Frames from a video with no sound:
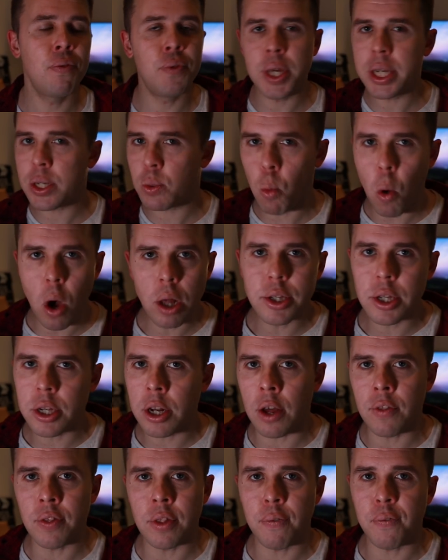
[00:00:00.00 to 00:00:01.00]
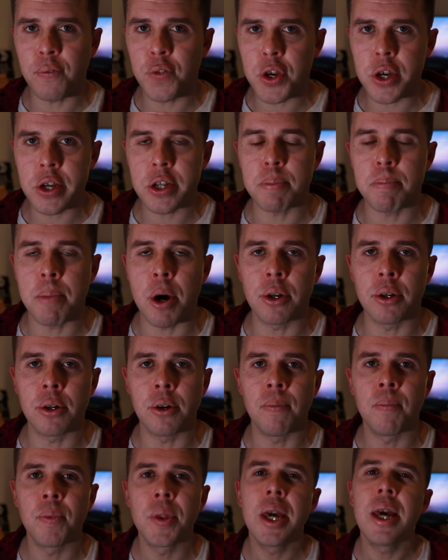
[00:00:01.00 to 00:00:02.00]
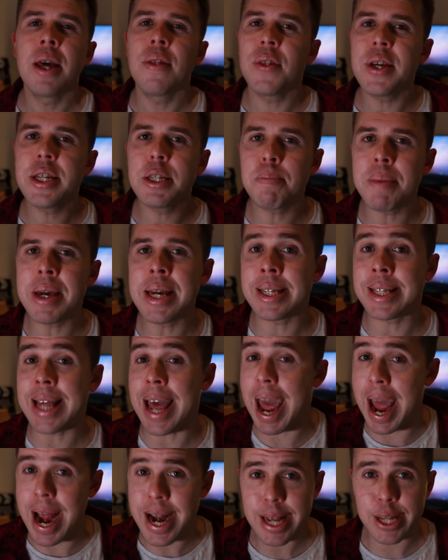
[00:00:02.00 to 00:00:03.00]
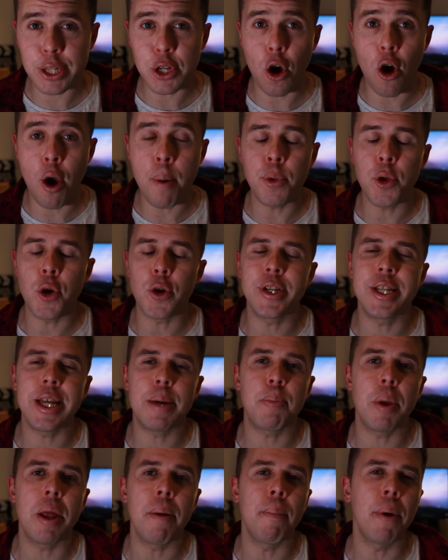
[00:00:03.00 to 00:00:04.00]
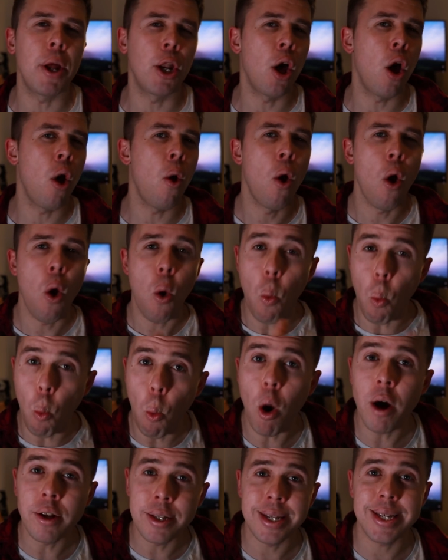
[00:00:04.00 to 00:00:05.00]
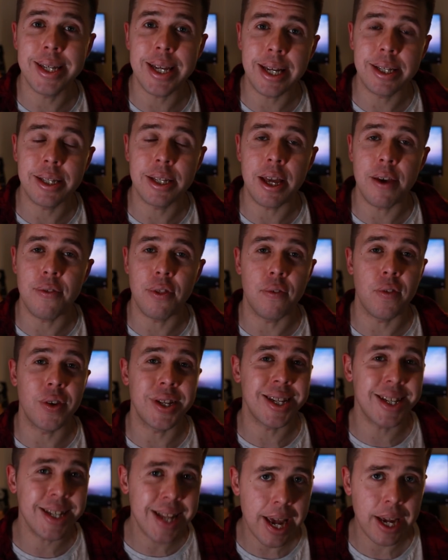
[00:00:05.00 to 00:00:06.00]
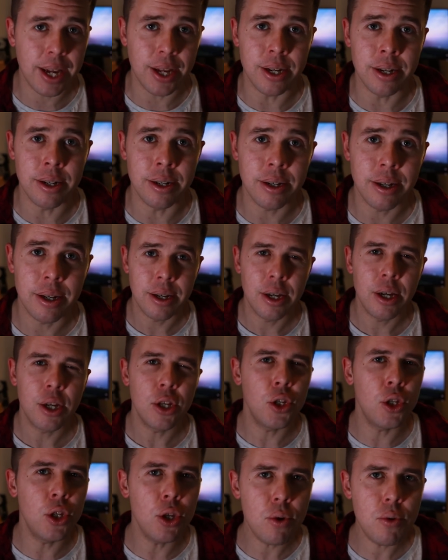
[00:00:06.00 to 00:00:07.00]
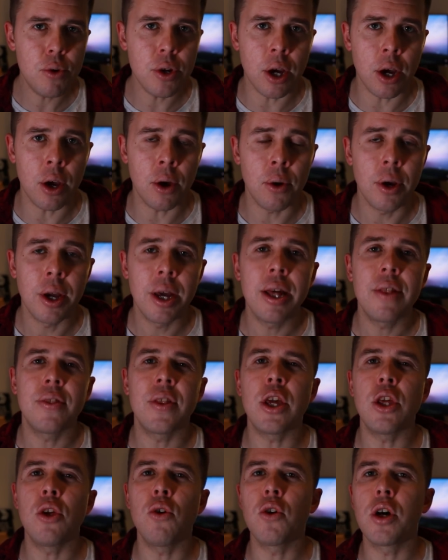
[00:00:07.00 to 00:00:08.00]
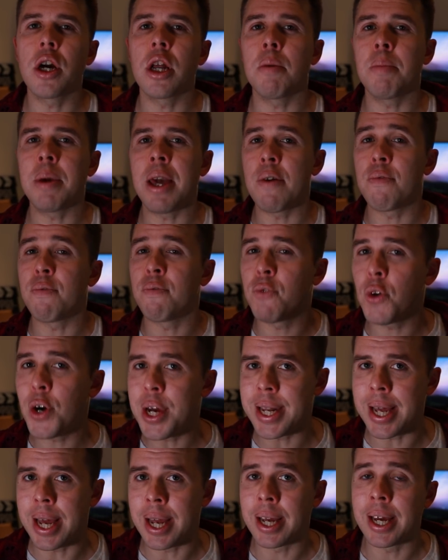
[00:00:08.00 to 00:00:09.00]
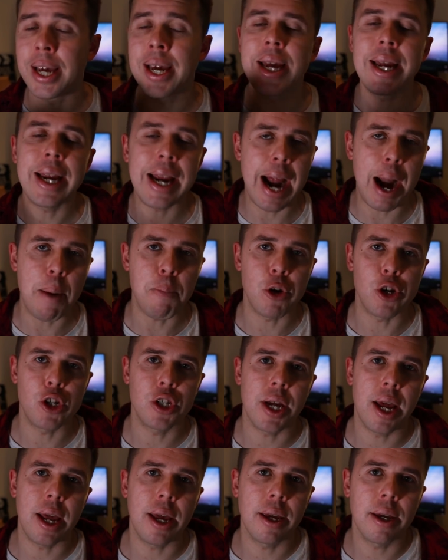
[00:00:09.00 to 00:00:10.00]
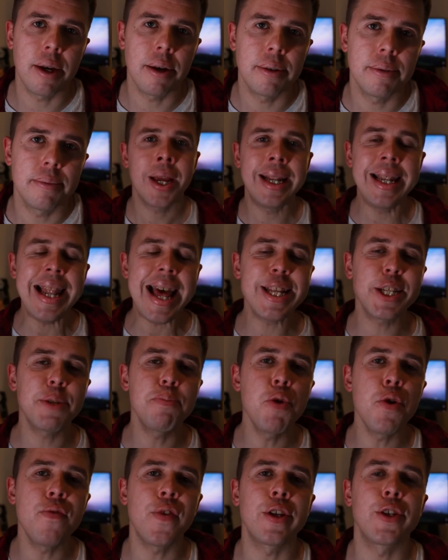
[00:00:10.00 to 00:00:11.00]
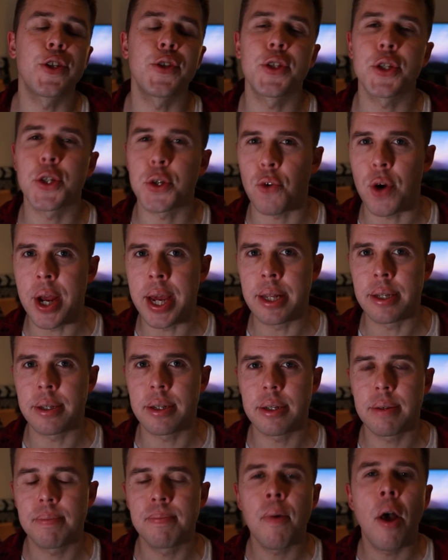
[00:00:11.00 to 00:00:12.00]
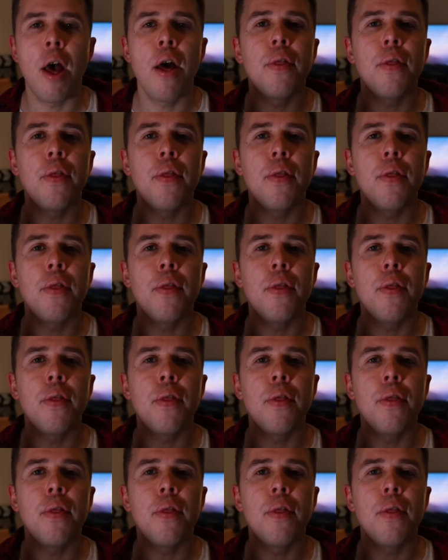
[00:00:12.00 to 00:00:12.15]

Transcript: This wasn't on the first model. This means that any time you're dipping below one sixtieth of a second, you know that you're going to be avoiding camera shake. Let's move on to the screens.